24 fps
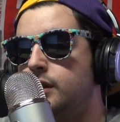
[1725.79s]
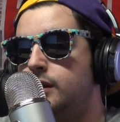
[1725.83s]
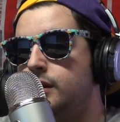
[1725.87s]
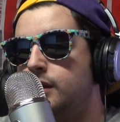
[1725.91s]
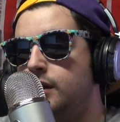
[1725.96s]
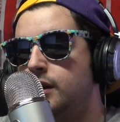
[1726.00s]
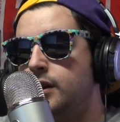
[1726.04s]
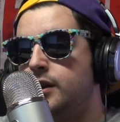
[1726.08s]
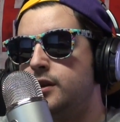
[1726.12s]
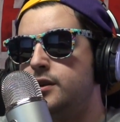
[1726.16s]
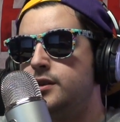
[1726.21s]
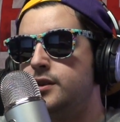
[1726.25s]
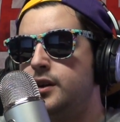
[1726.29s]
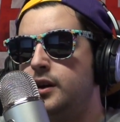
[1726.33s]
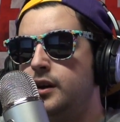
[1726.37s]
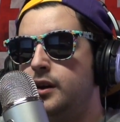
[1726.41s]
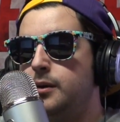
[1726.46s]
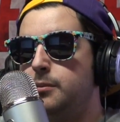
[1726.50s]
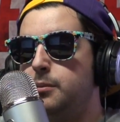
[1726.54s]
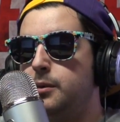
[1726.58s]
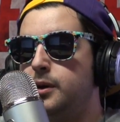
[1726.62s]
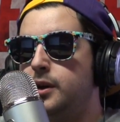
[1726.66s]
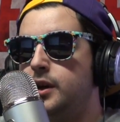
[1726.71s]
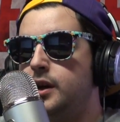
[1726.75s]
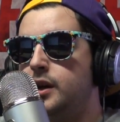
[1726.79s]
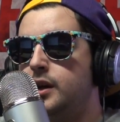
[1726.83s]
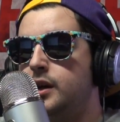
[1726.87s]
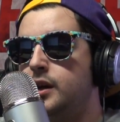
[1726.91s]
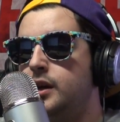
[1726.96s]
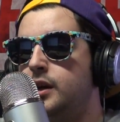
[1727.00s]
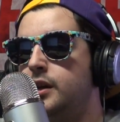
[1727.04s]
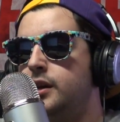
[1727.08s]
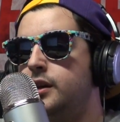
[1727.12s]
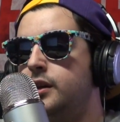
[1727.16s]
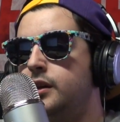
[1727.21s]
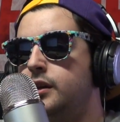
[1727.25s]
hard top, and it
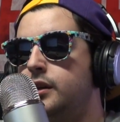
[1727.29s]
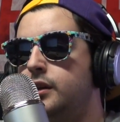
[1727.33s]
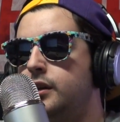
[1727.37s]
had...